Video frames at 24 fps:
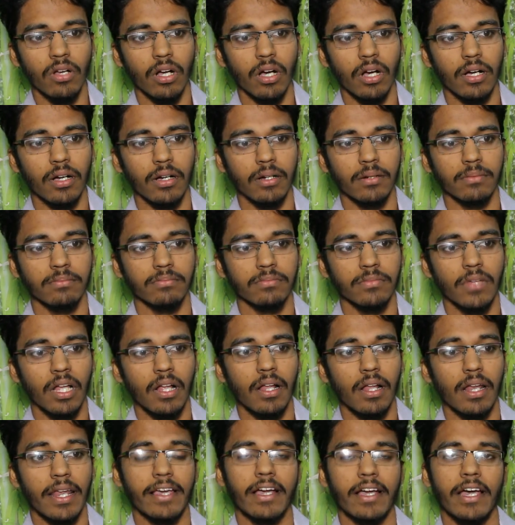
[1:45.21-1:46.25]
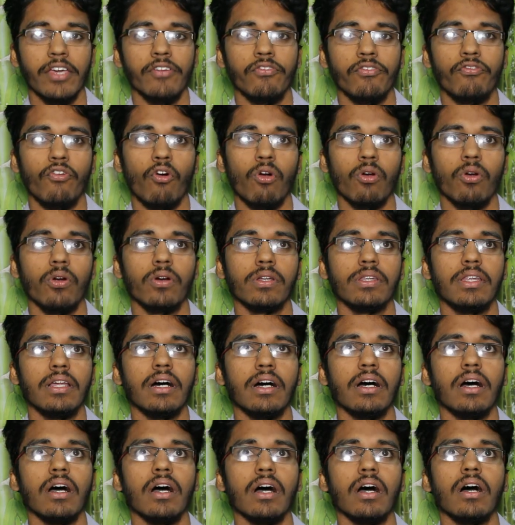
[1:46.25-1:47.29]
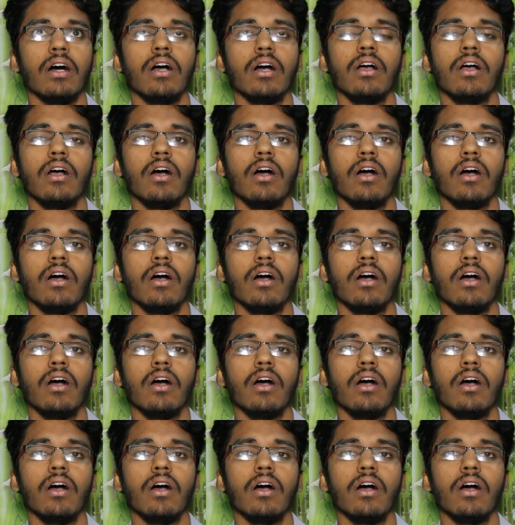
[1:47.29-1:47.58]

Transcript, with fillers: um, like I followed the